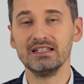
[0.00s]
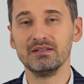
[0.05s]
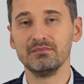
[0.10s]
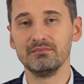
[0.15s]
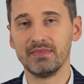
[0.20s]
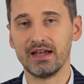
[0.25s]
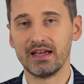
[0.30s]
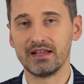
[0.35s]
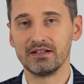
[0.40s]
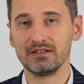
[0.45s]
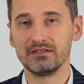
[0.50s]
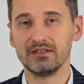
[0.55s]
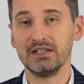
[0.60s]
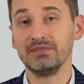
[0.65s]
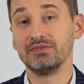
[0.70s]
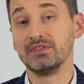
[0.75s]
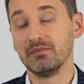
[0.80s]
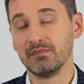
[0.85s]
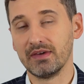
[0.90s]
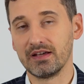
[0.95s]
the matter
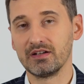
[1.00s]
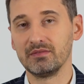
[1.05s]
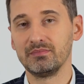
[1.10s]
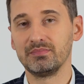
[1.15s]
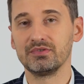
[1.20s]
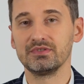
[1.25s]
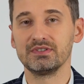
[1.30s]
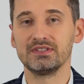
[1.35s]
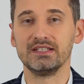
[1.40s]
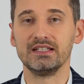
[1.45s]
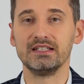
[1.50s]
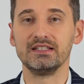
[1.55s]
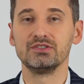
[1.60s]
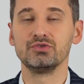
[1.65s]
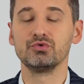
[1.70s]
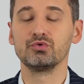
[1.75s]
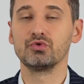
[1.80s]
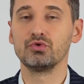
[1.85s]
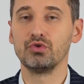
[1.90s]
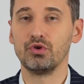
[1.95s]
if the matter proceeds
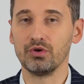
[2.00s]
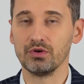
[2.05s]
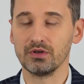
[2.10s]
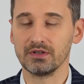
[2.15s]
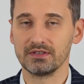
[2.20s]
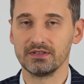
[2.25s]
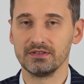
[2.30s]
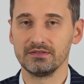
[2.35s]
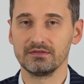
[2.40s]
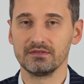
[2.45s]
to court.